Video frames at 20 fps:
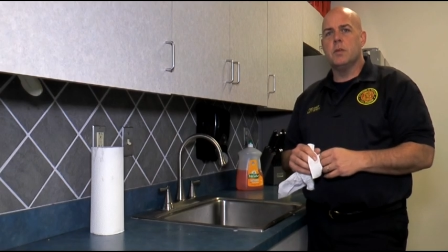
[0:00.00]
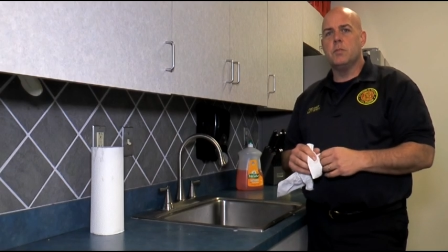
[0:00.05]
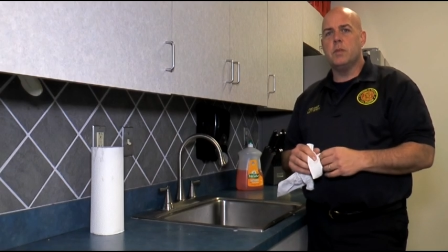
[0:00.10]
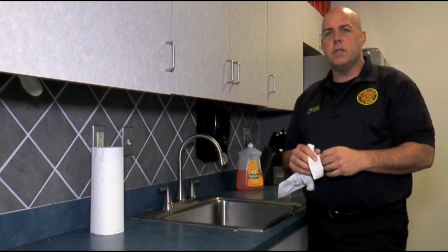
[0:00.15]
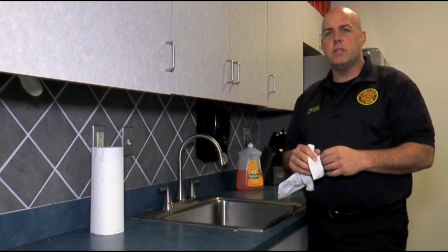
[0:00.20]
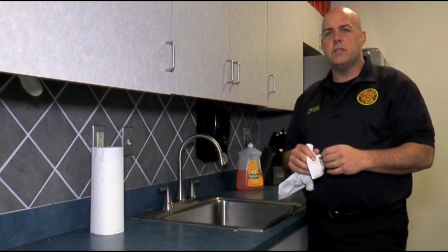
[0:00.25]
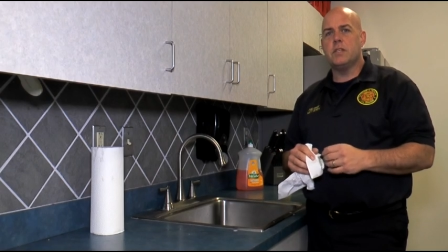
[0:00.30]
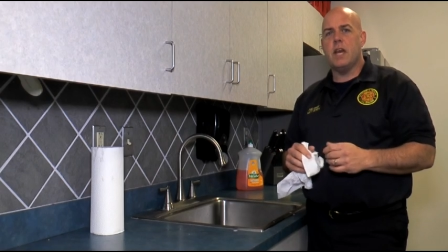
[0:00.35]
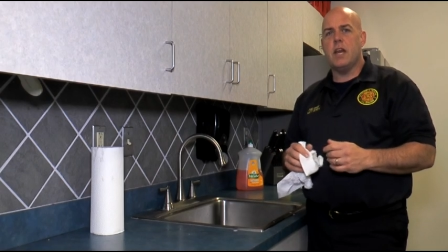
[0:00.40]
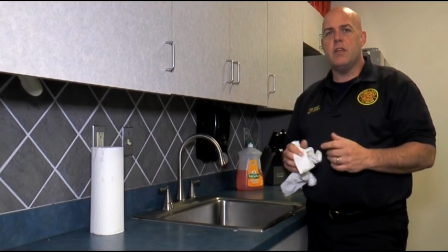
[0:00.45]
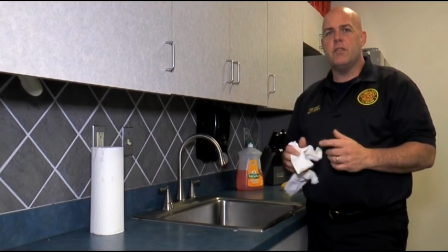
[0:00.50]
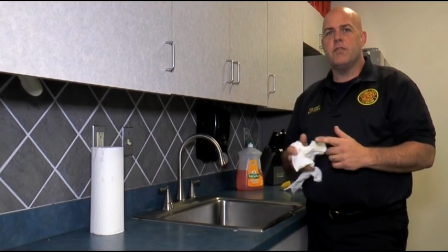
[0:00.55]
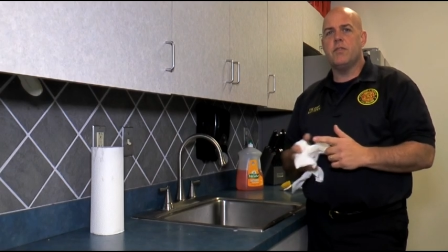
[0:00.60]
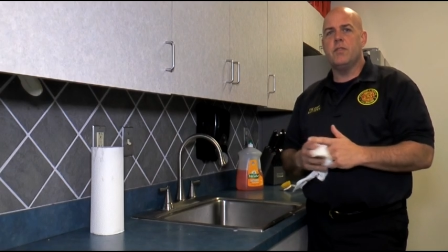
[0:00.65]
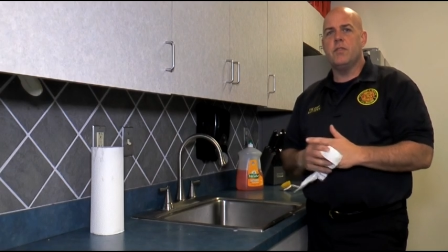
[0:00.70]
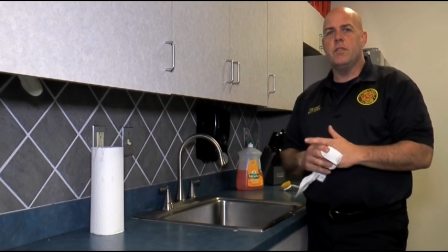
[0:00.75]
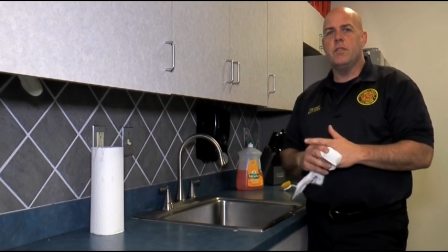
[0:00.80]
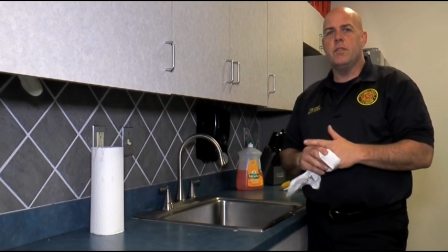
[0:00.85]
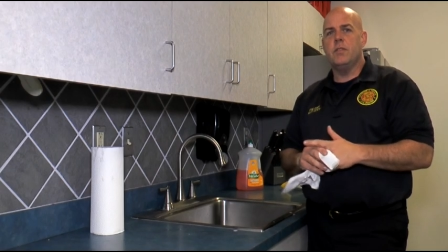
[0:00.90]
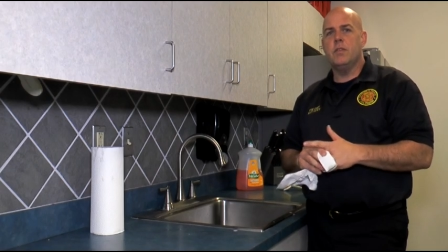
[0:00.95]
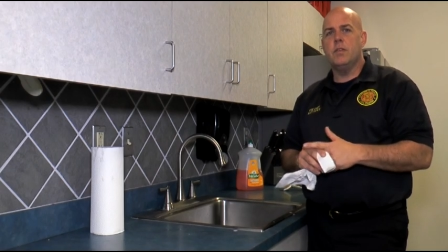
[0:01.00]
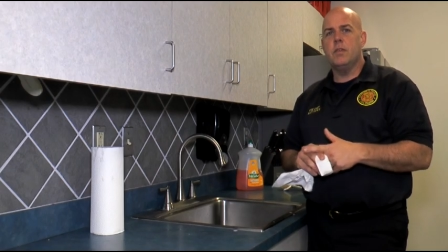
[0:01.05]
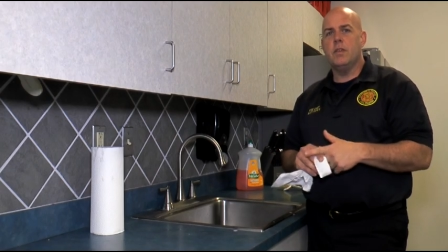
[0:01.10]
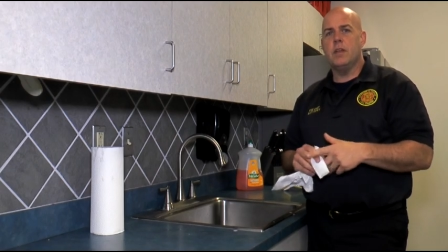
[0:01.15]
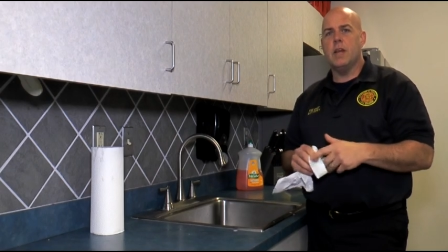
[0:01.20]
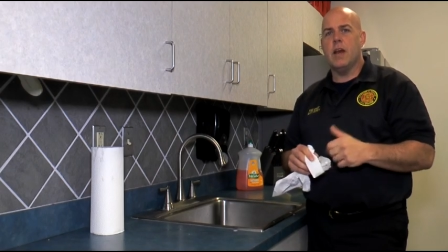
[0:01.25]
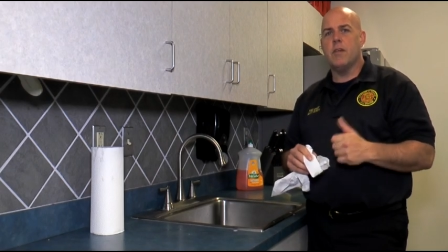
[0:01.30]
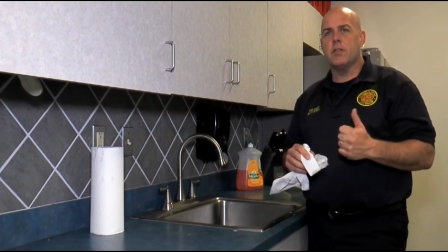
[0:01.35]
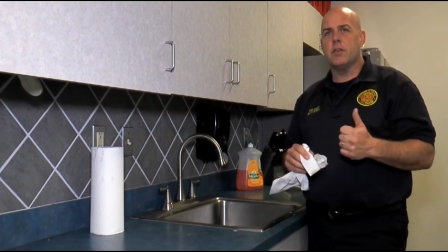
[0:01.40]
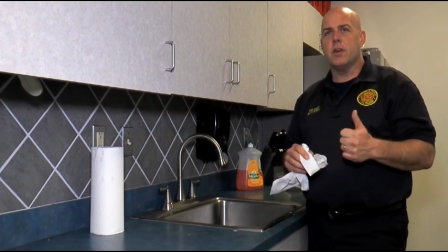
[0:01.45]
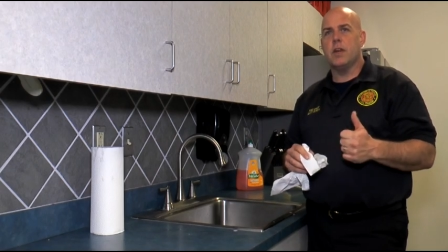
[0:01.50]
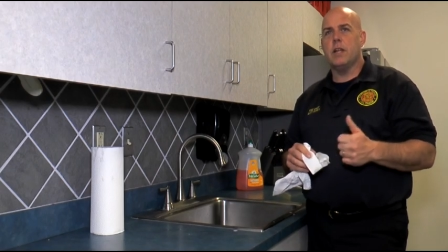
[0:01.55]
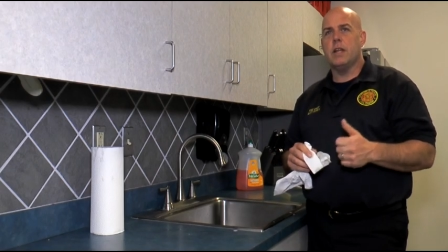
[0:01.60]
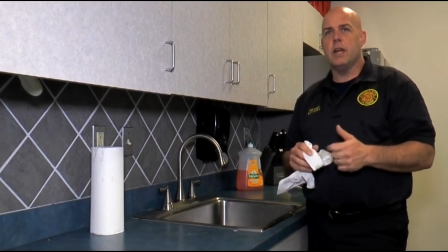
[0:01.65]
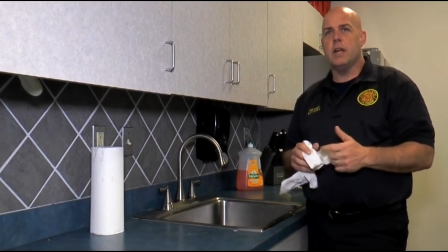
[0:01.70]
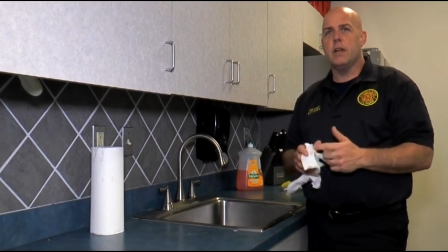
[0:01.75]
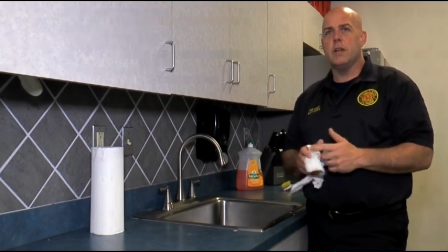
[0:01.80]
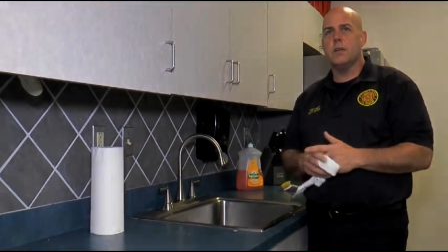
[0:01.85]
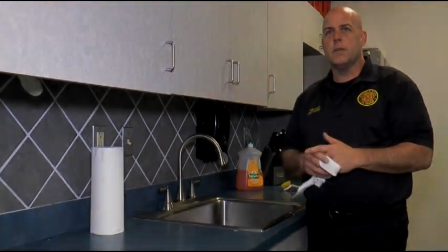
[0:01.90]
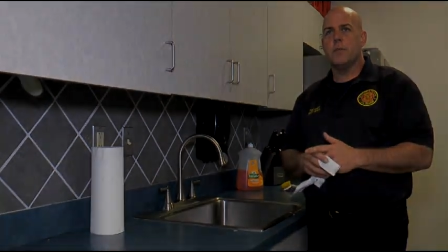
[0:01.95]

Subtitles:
Be safe. Have a great day.